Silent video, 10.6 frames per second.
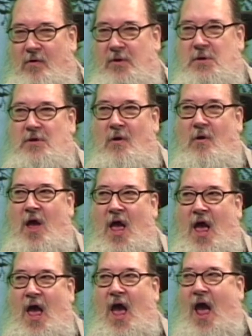the show,
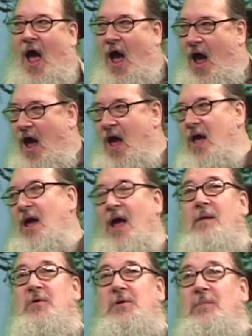
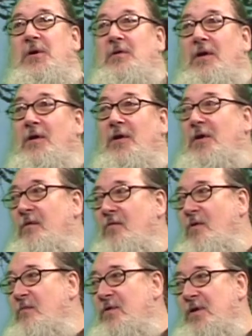I'm especially looking
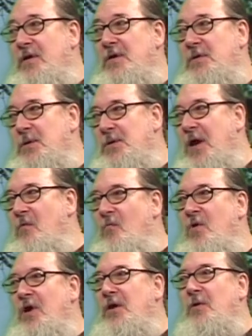forward to this because I
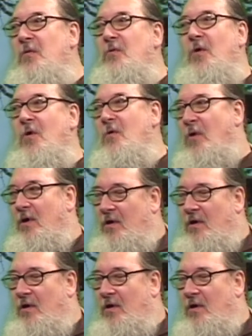really don't know